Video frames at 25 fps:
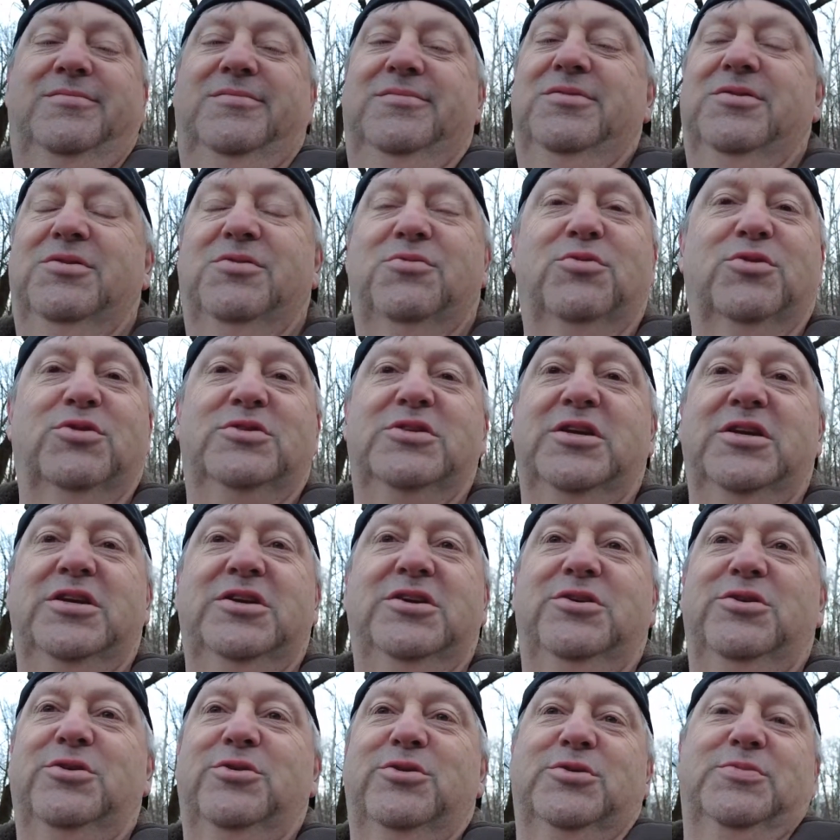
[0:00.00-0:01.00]
The worst thing you
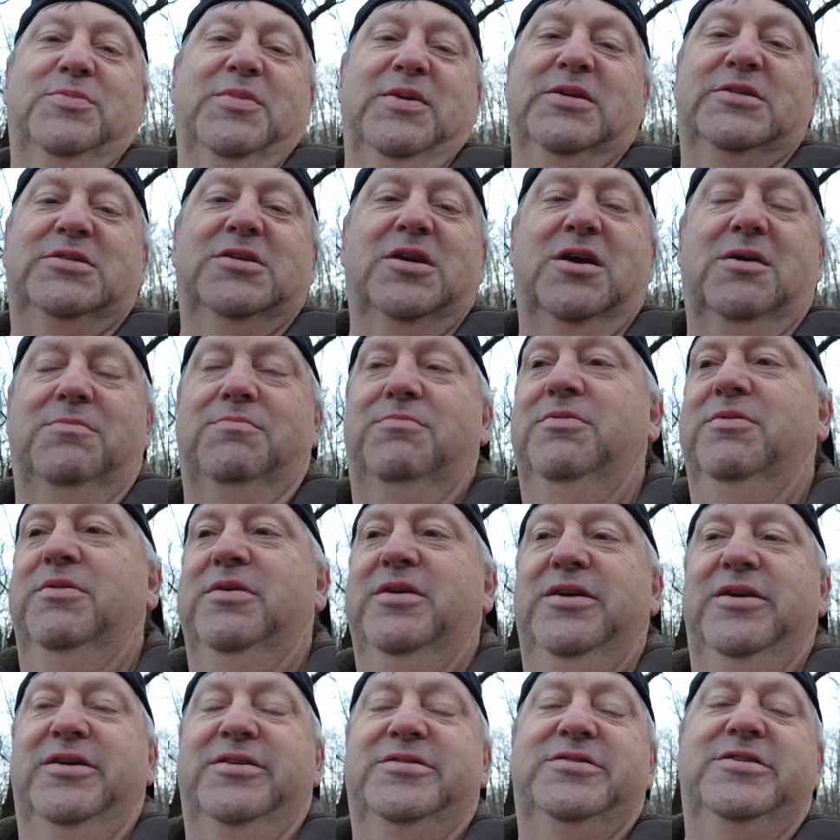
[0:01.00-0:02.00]
could do is mess up.
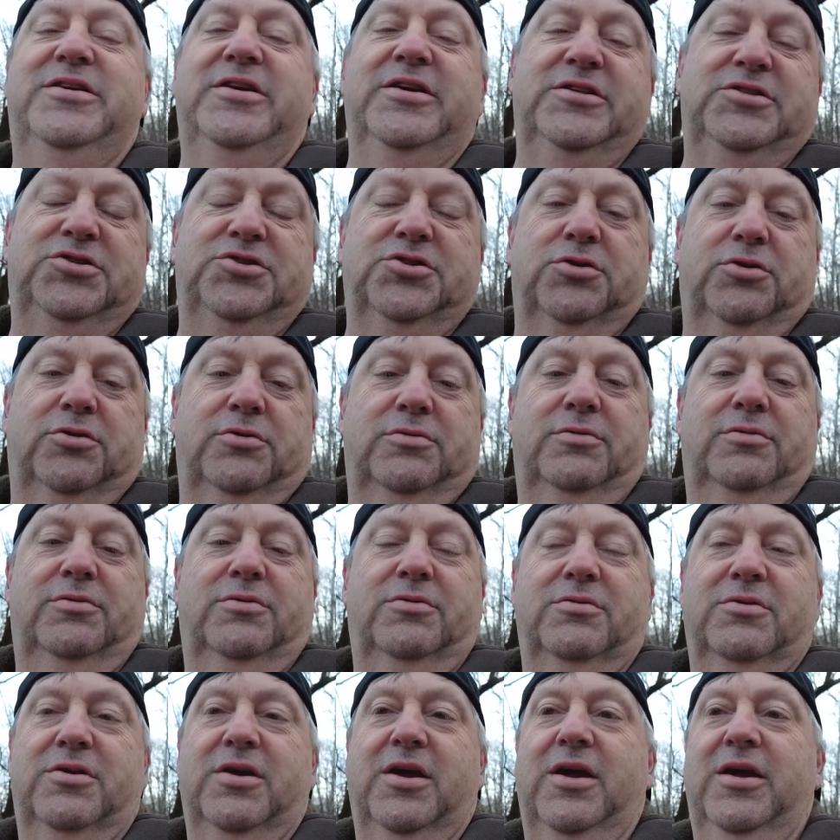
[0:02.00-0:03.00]
It's digital,
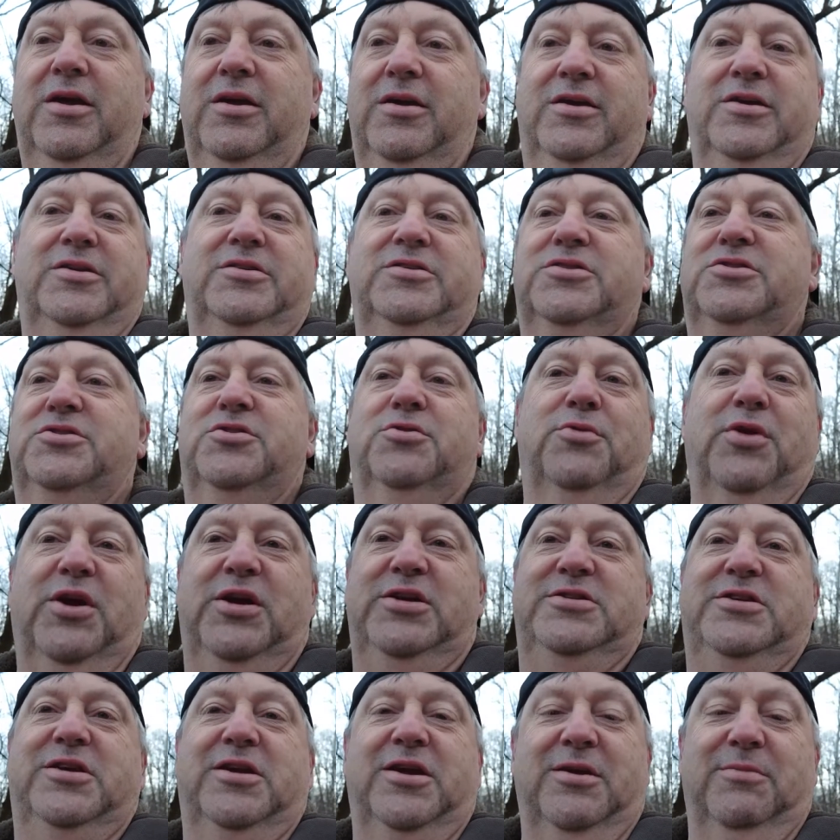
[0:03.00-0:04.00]
okay? You can just
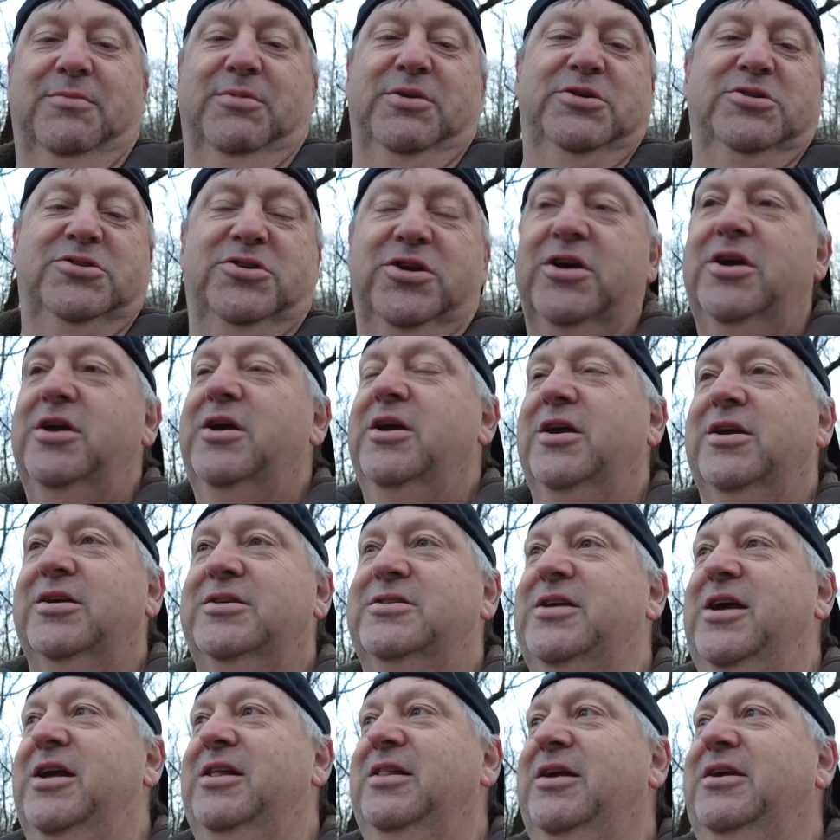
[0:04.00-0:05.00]
erase the image.
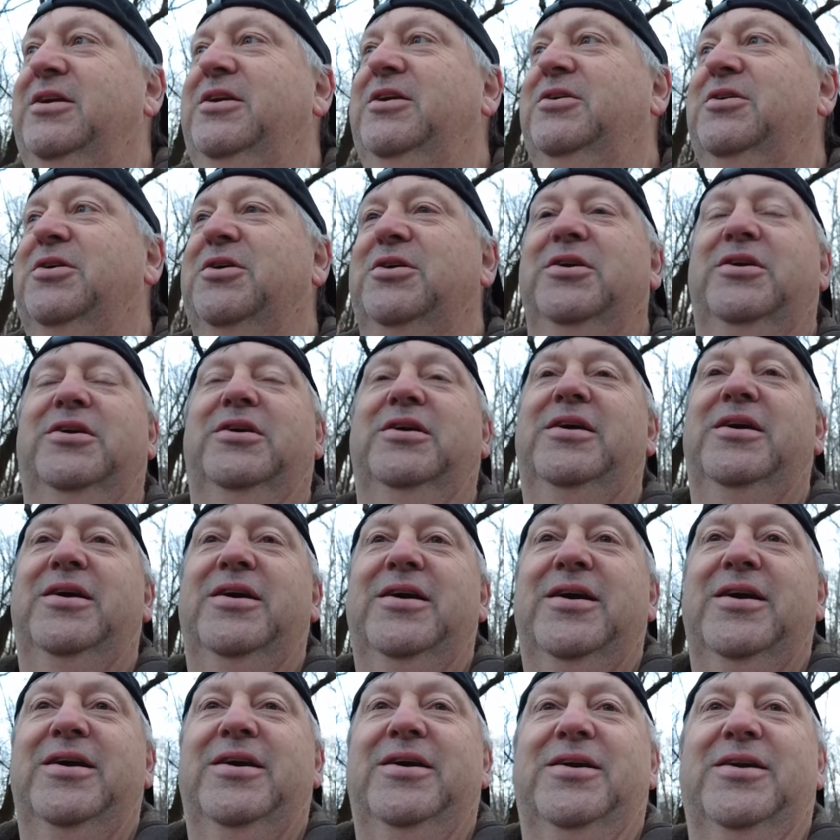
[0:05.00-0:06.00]
It's not like you're gonna,
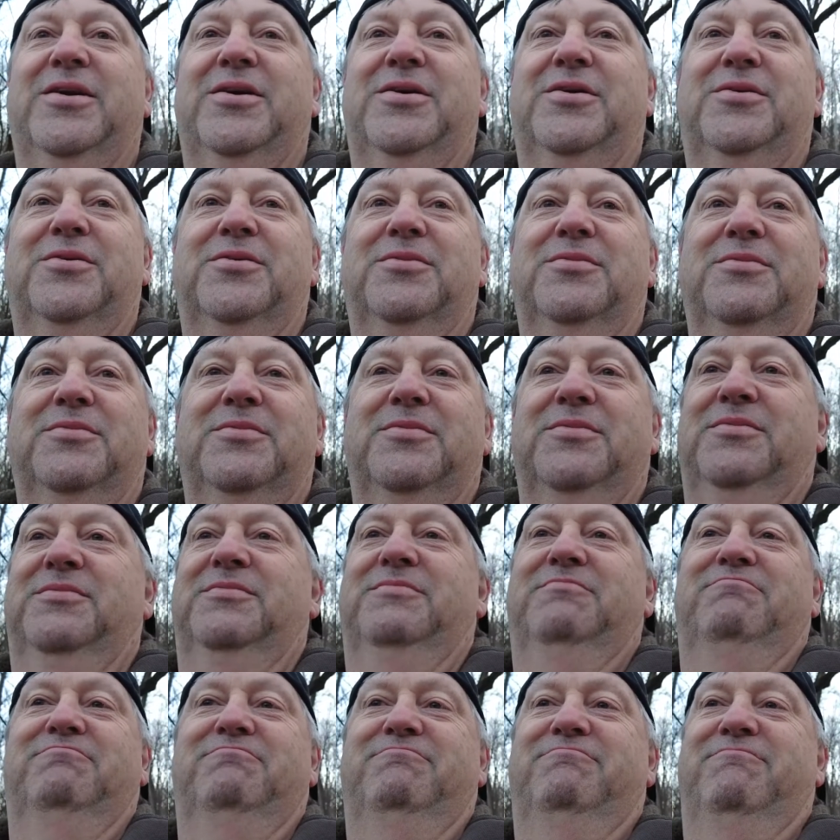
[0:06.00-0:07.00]

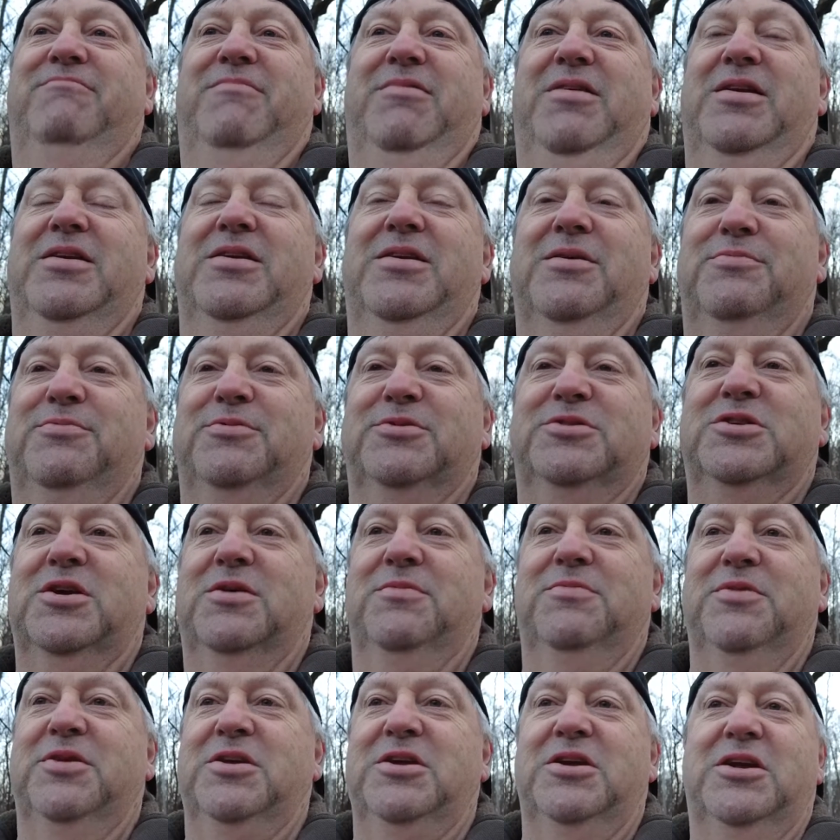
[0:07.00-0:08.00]
end up with
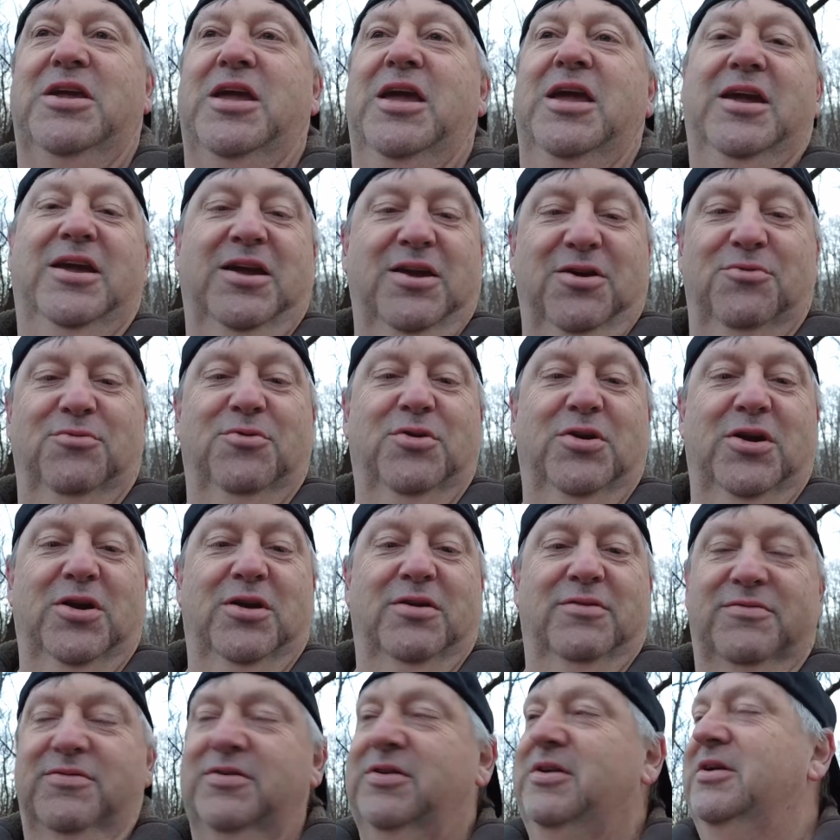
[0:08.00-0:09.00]
something you can't get rid
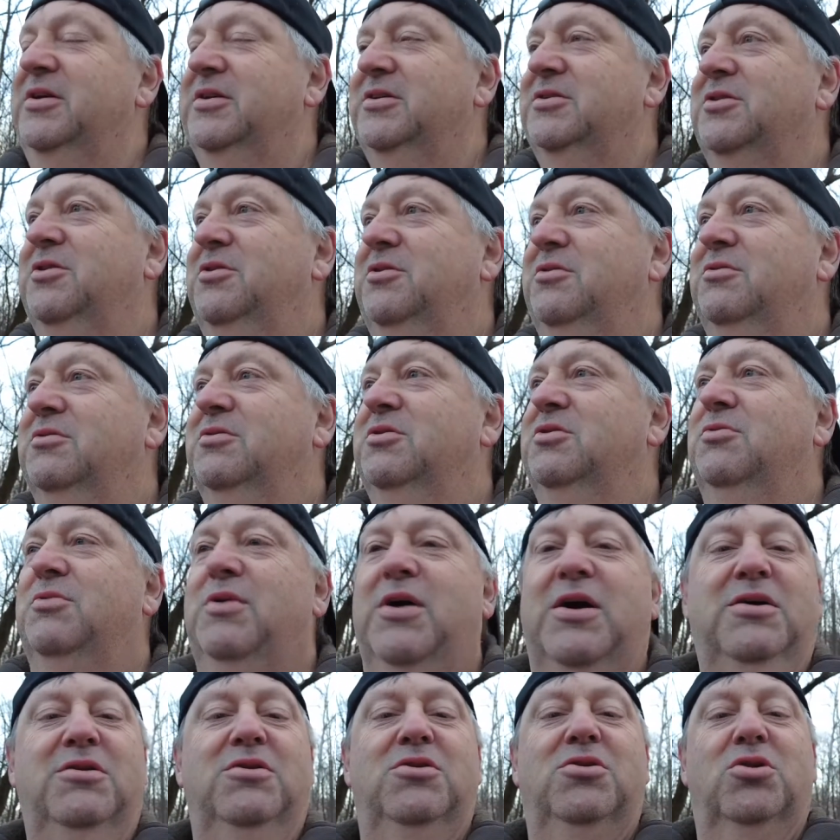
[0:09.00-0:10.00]
of. So go
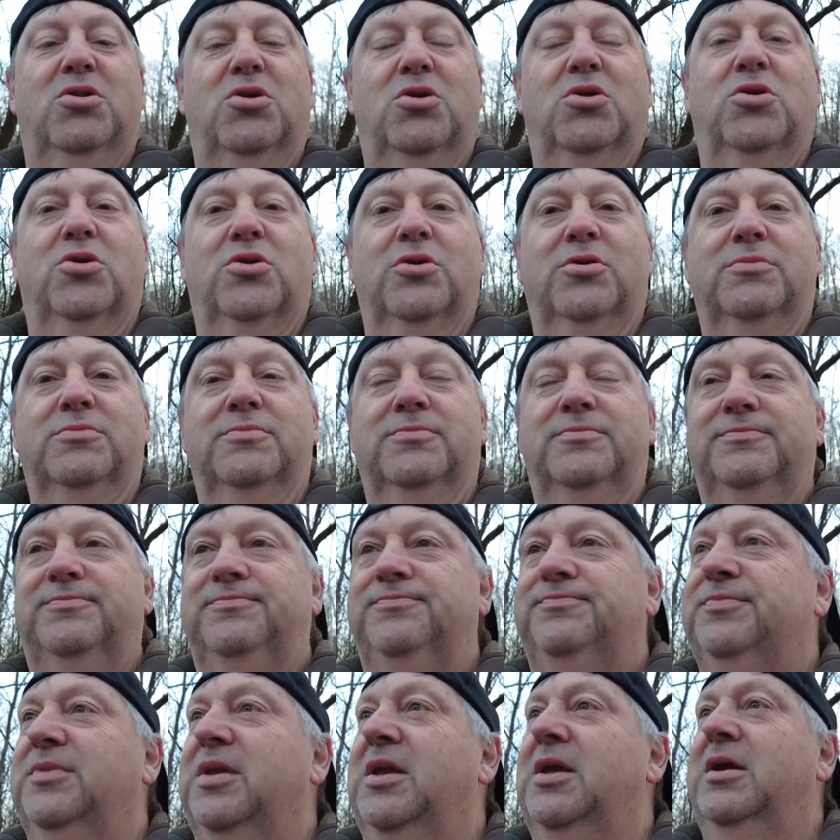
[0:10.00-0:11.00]
out and learn.
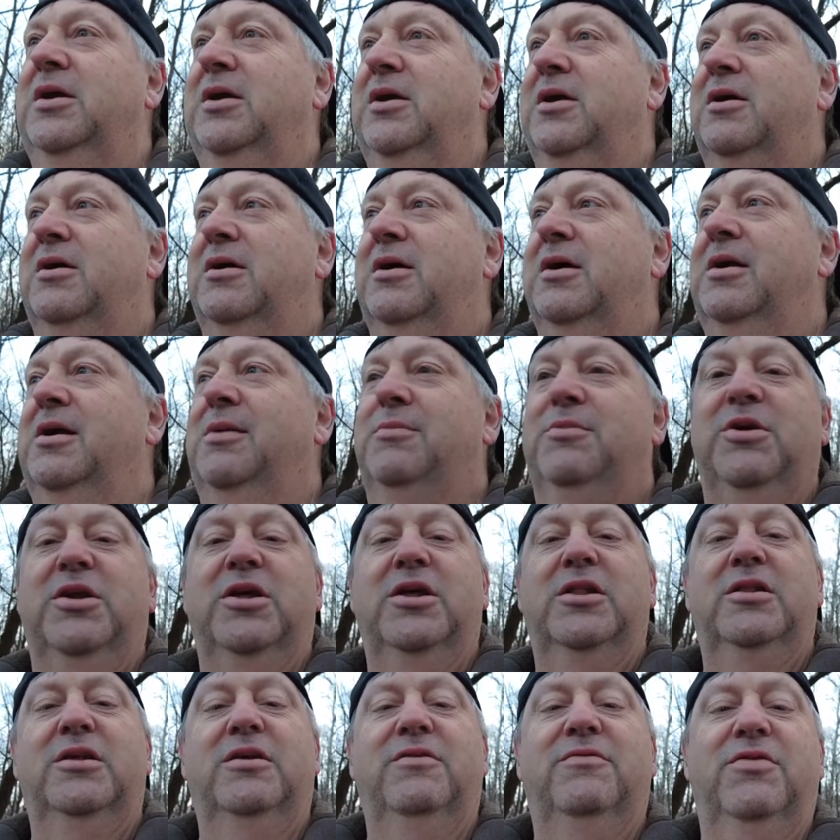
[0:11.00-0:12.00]
All right, I'm gonna
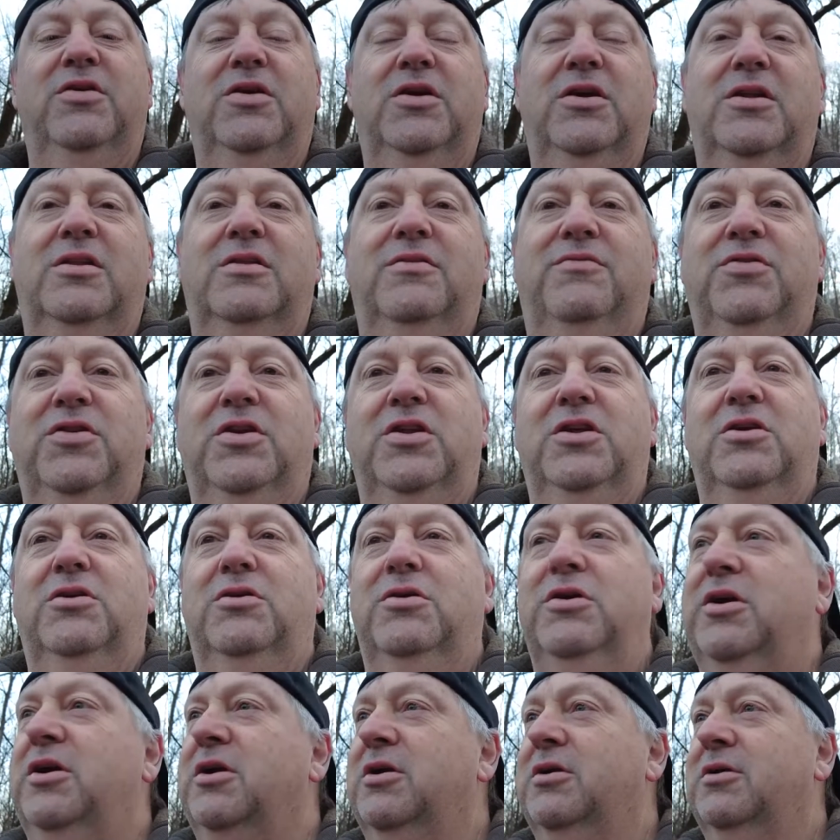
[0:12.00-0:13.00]
end the video
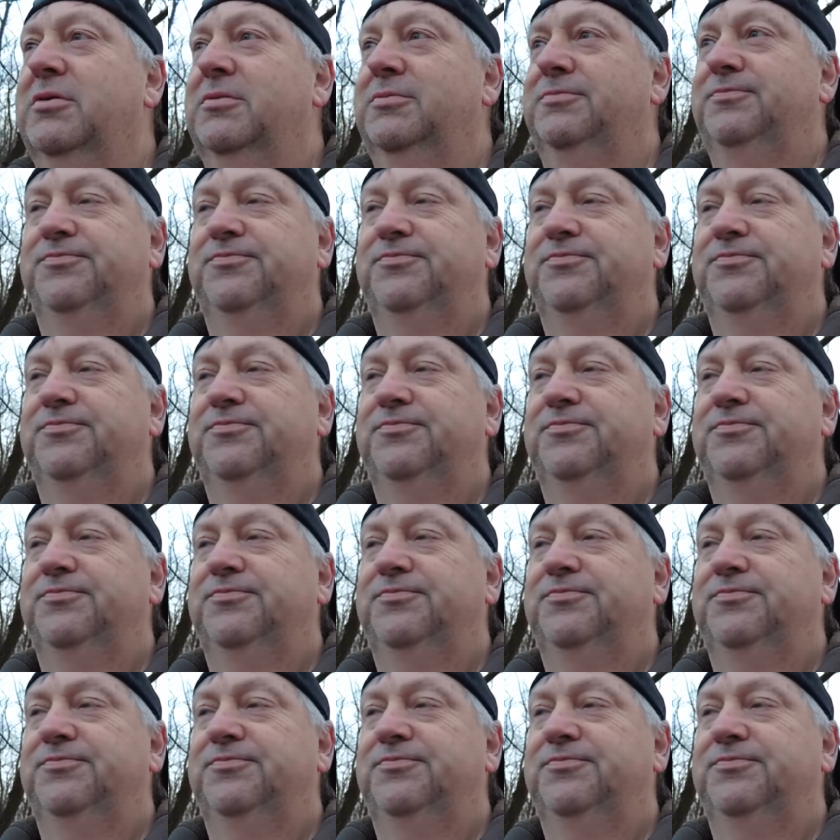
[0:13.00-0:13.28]
here.